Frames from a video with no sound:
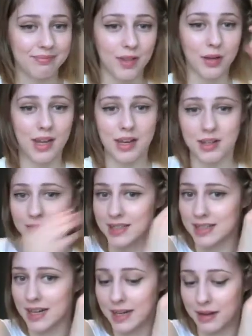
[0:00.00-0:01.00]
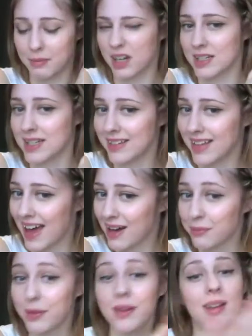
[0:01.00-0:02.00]
Oh, that looks really silly. I'm going to take that
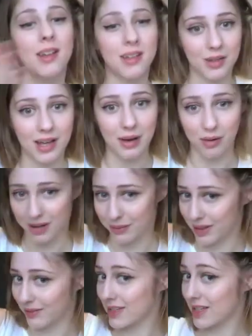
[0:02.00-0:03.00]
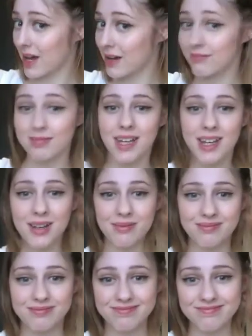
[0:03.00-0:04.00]
out, but you get what I mean. So there you go.
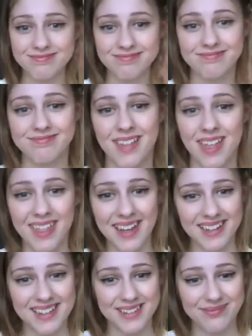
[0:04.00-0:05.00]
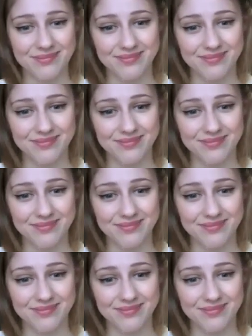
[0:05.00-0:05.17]
Thanks.